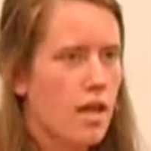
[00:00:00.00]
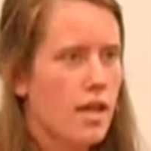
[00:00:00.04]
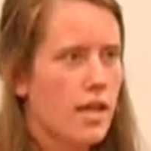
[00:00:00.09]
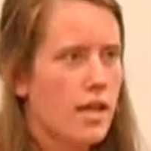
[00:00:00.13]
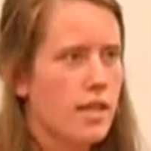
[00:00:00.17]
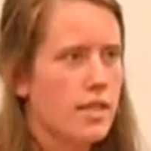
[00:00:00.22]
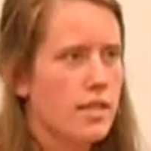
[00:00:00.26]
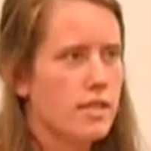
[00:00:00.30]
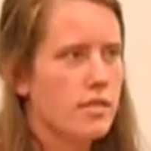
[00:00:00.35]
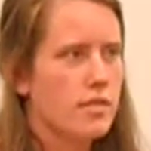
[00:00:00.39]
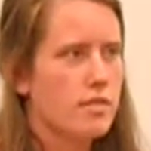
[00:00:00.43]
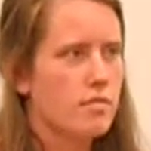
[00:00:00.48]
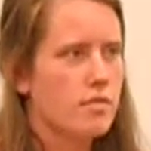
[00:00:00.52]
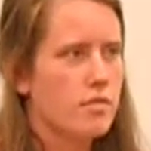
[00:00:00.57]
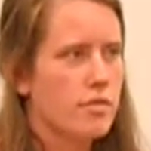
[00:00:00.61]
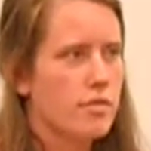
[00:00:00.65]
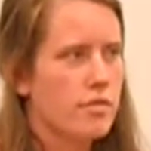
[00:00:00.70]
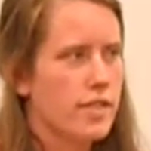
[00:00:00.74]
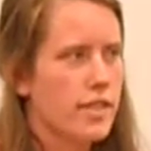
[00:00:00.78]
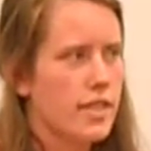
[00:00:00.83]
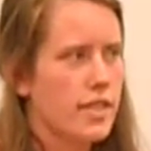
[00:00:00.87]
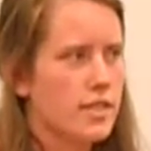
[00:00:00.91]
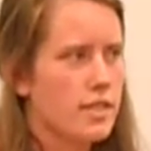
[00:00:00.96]
it
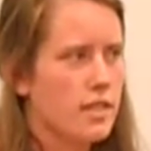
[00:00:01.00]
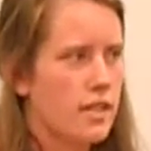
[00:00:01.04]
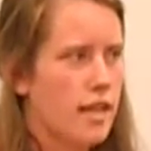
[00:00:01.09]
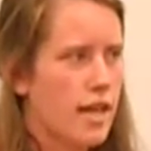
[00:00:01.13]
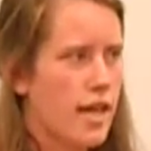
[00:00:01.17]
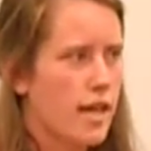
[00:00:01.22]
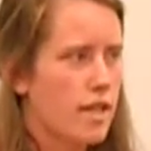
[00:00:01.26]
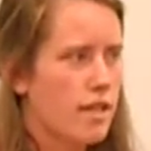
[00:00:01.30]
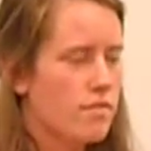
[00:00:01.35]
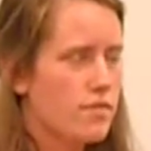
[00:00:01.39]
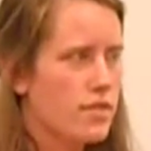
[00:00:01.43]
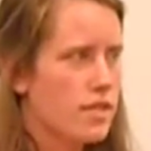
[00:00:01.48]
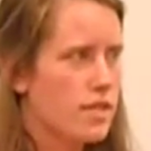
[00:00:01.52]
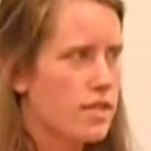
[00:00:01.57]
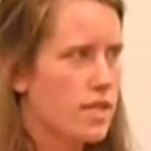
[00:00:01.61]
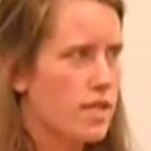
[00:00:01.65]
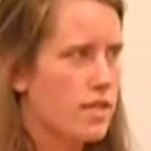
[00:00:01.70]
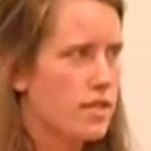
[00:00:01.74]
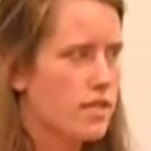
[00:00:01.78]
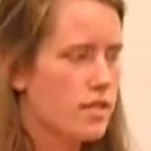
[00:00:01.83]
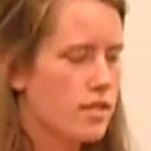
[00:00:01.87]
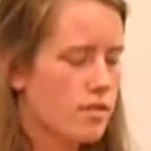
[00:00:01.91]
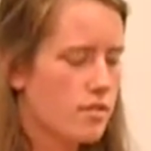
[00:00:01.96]
creates a lack of
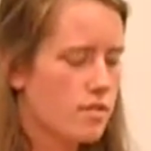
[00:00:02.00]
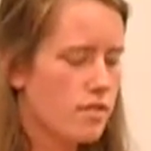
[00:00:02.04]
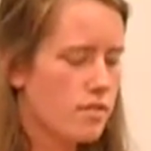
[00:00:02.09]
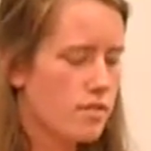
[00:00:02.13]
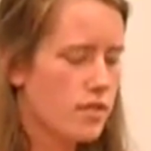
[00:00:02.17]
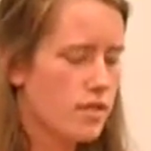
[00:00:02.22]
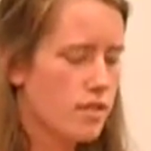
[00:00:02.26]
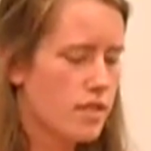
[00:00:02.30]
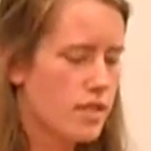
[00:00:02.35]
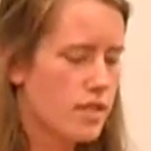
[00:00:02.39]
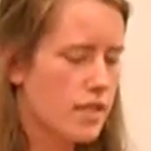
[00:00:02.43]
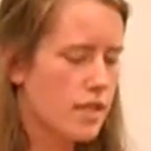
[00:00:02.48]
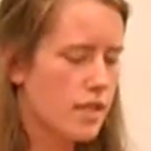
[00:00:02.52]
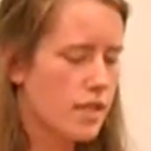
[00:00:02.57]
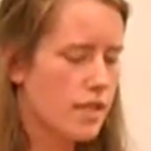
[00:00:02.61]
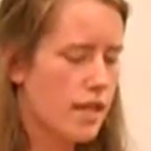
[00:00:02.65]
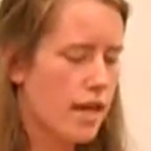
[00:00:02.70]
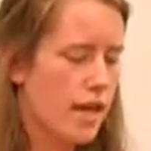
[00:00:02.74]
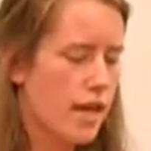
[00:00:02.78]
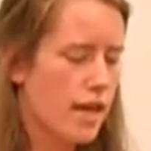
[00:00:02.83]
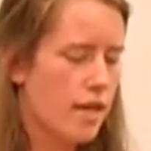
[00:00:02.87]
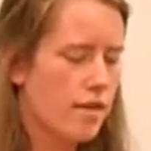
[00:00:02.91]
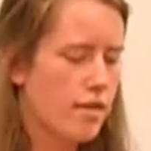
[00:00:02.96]
incentive to seek
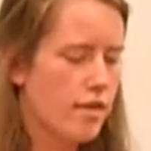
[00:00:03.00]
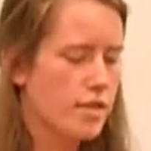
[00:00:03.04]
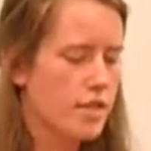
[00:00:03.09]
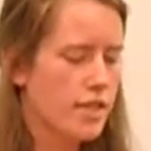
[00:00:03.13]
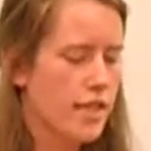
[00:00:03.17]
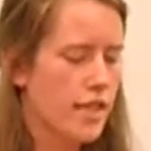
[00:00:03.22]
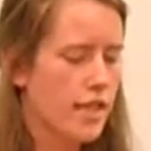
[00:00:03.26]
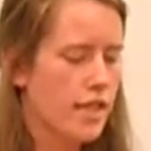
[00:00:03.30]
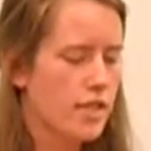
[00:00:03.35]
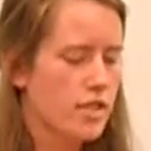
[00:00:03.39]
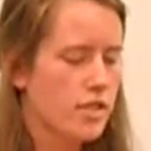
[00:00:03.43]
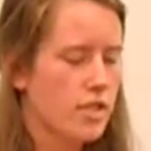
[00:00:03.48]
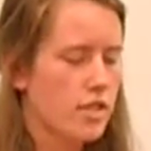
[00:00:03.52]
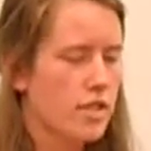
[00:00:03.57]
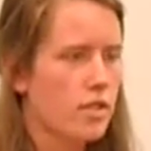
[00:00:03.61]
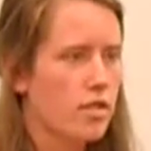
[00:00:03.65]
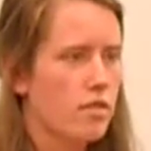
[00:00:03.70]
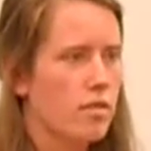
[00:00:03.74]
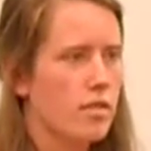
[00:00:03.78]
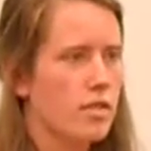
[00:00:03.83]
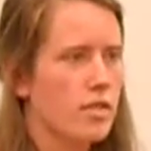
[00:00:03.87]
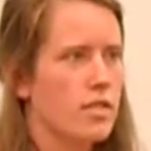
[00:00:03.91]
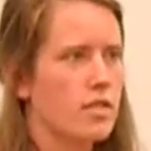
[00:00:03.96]
higher
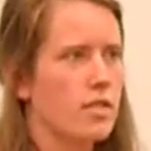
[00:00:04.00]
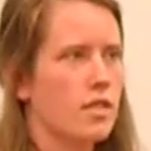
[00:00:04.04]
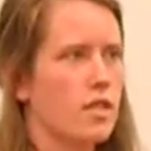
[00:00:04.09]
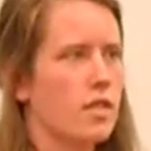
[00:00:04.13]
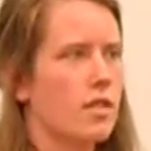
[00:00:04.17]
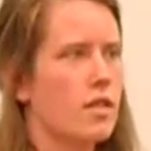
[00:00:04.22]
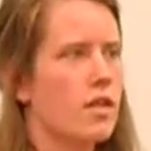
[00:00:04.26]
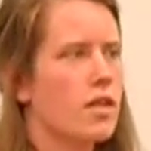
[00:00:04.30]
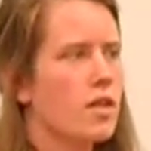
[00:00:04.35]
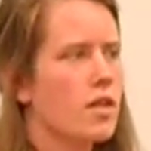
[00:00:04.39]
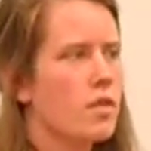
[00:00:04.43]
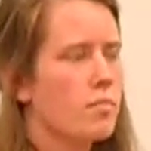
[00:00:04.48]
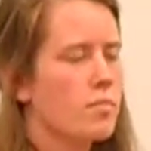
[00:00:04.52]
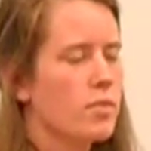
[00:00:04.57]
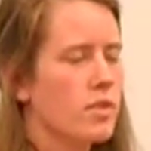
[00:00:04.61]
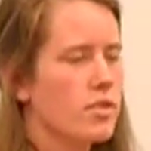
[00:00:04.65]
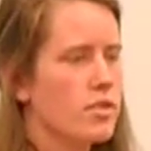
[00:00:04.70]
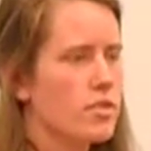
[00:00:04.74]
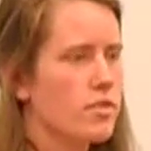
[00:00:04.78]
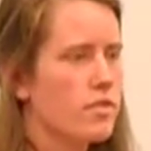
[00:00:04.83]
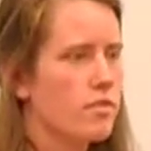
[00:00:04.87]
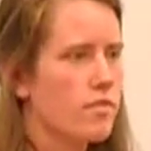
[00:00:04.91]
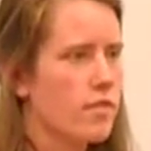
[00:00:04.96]
education or to
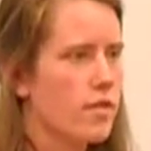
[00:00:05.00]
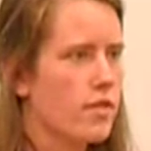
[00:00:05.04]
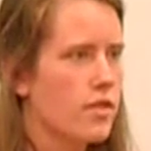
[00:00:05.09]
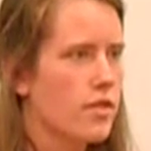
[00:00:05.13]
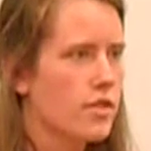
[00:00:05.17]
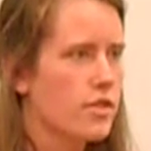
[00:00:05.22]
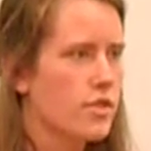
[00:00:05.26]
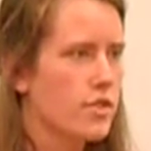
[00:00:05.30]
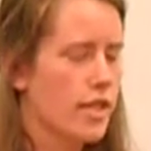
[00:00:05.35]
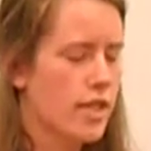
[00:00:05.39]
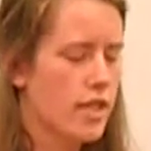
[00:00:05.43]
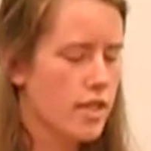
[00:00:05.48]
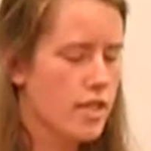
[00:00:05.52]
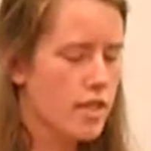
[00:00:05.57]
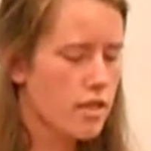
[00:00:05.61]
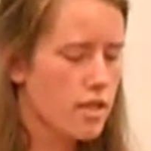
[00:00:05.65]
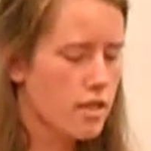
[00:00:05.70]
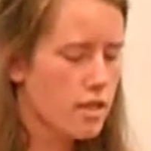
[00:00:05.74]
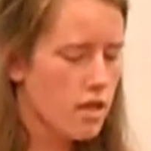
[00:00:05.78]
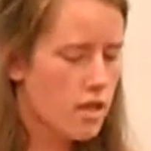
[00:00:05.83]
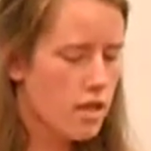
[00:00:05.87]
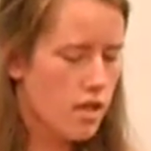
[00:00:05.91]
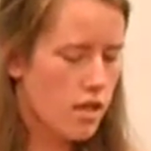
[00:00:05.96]
pursue further training.